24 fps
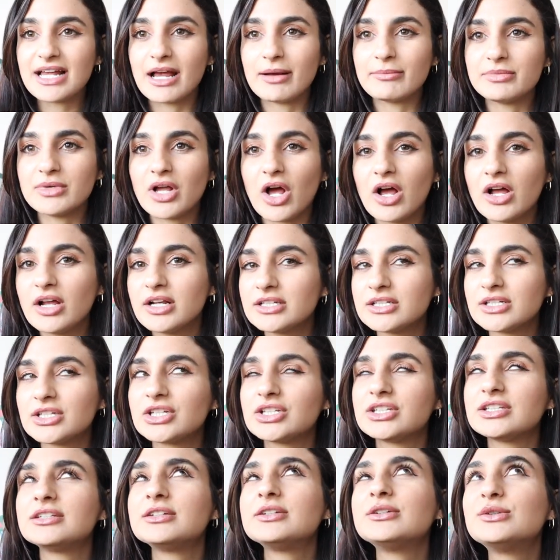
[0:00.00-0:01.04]
I'm not
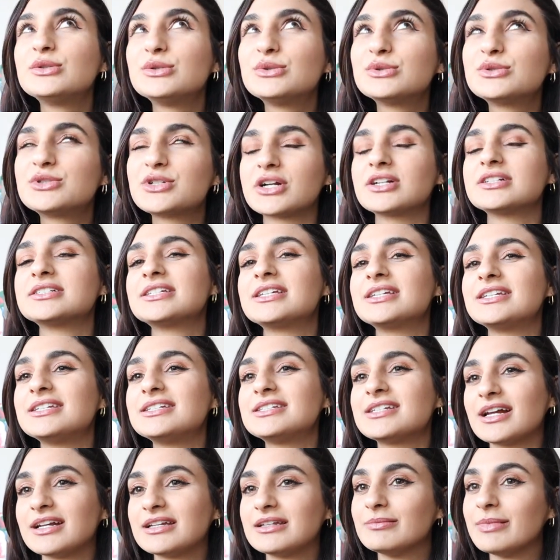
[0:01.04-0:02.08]
huge on teeny
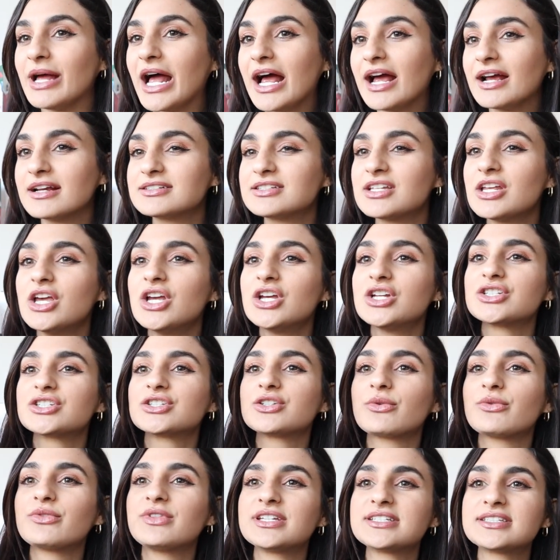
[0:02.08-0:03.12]
tiny bags,
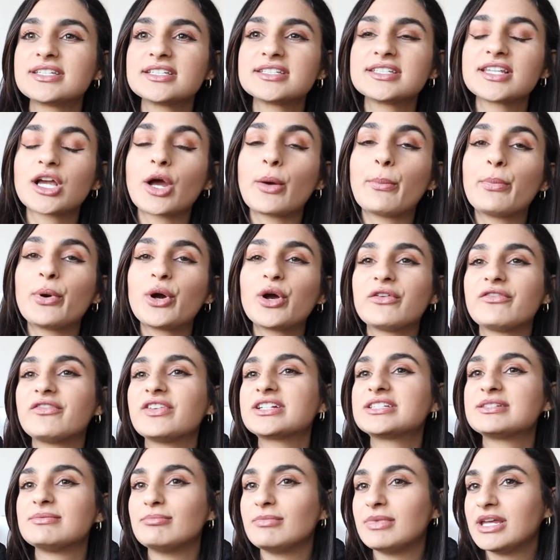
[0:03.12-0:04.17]
so this is like a
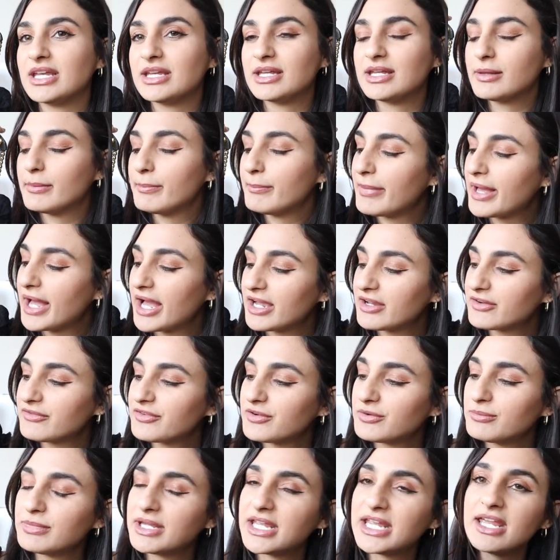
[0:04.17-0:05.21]
perfect medium bag
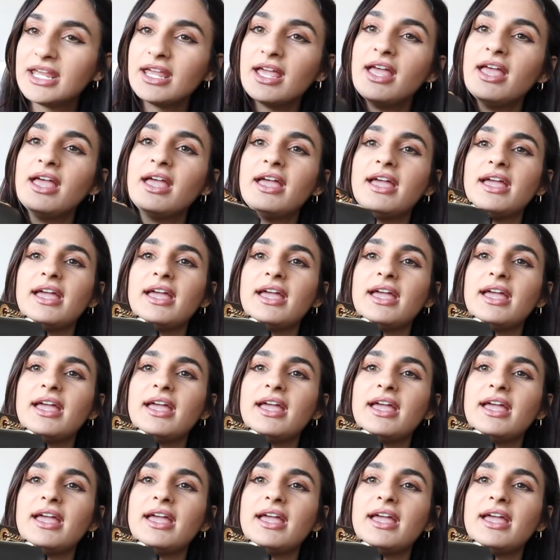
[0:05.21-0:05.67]
for me.